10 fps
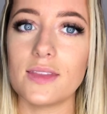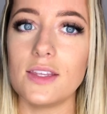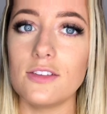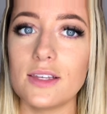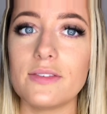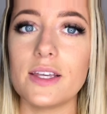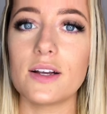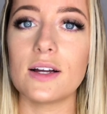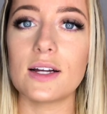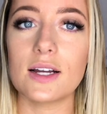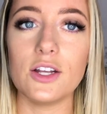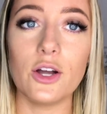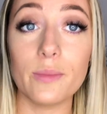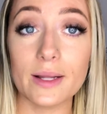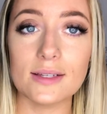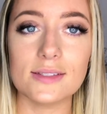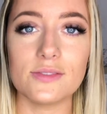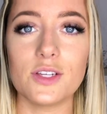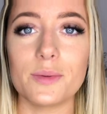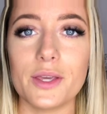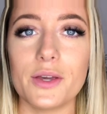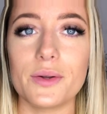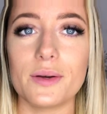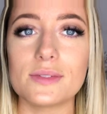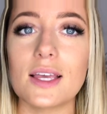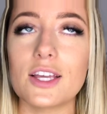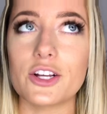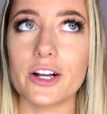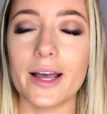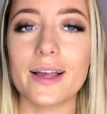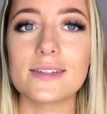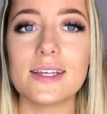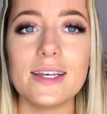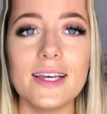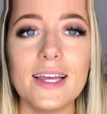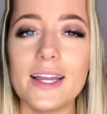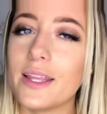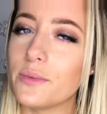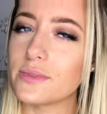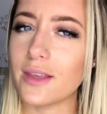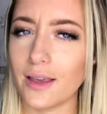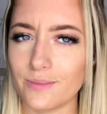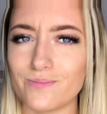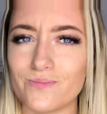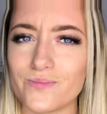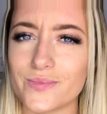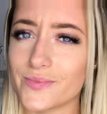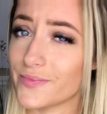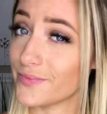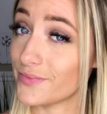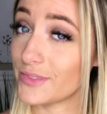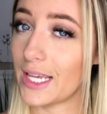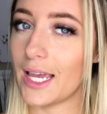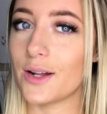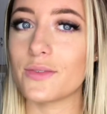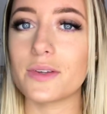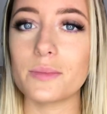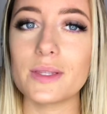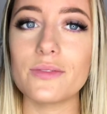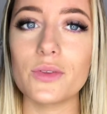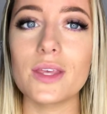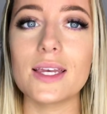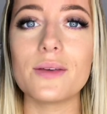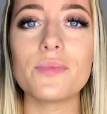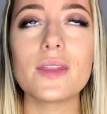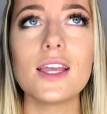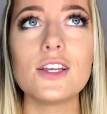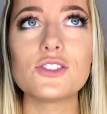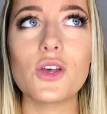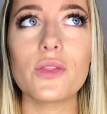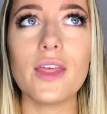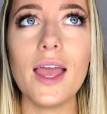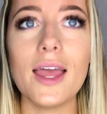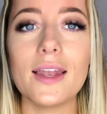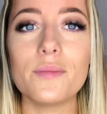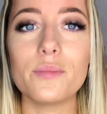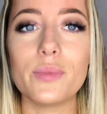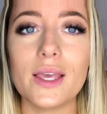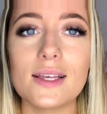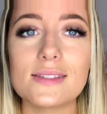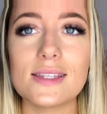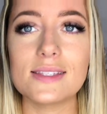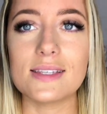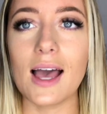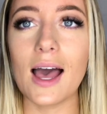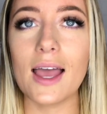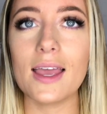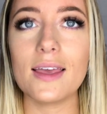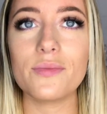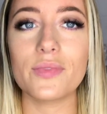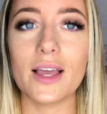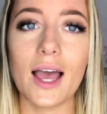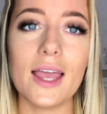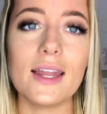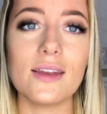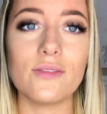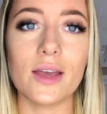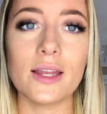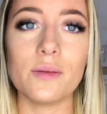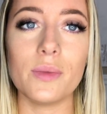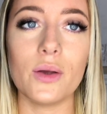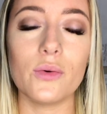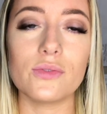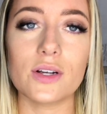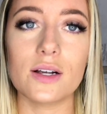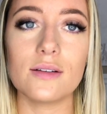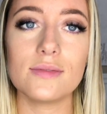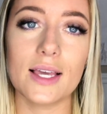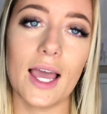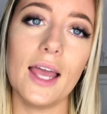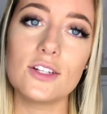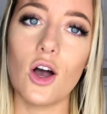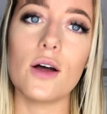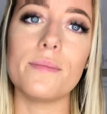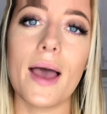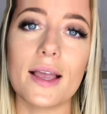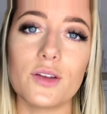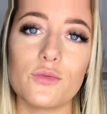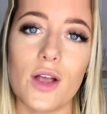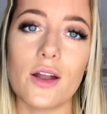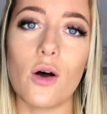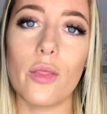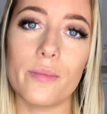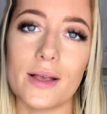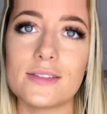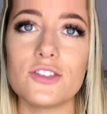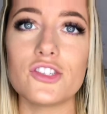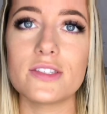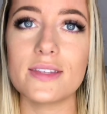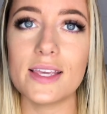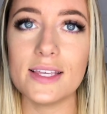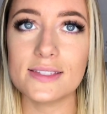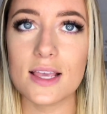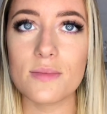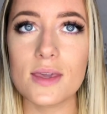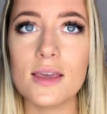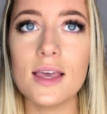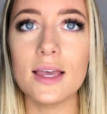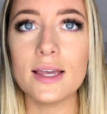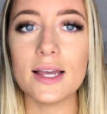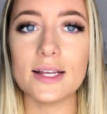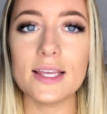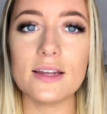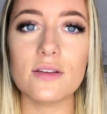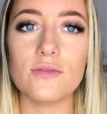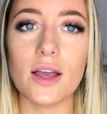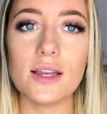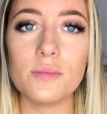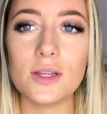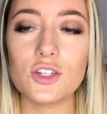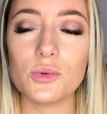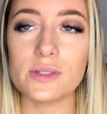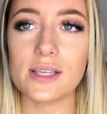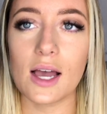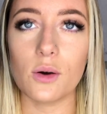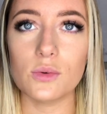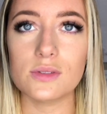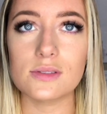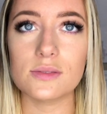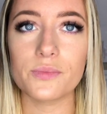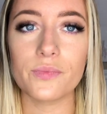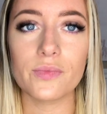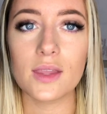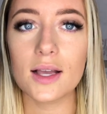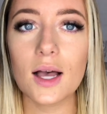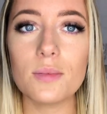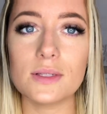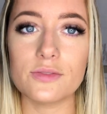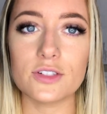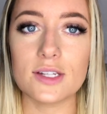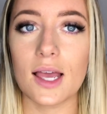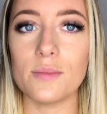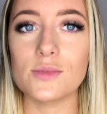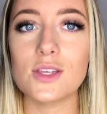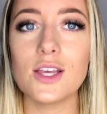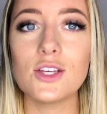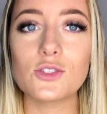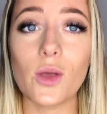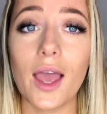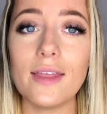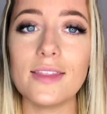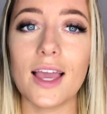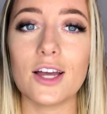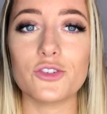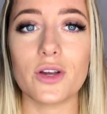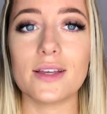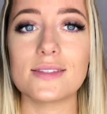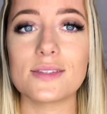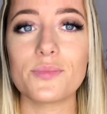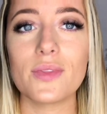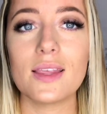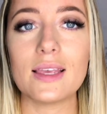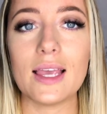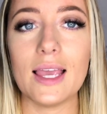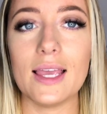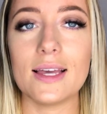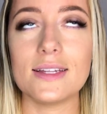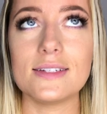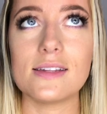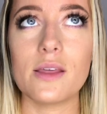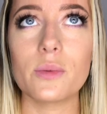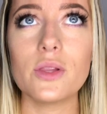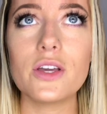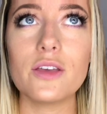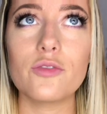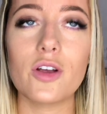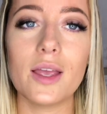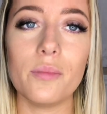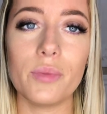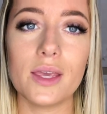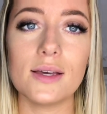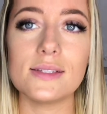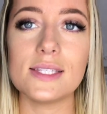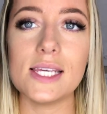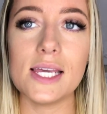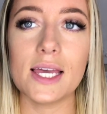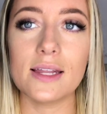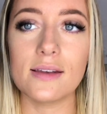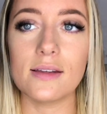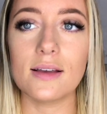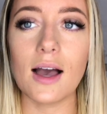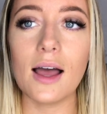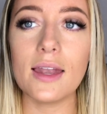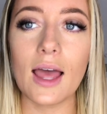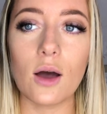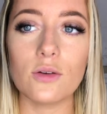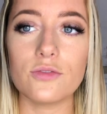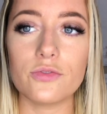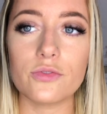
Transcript: you live here, nobody else lives here but you. And I was like, correct. And he was like, I don't fucking believe you, lady. So then, because the guy had invited me over, like I had gone back and read all the messages that he sent me, and he had invited me to his house a couple different times. So I had the address, and they were looking for him because he got another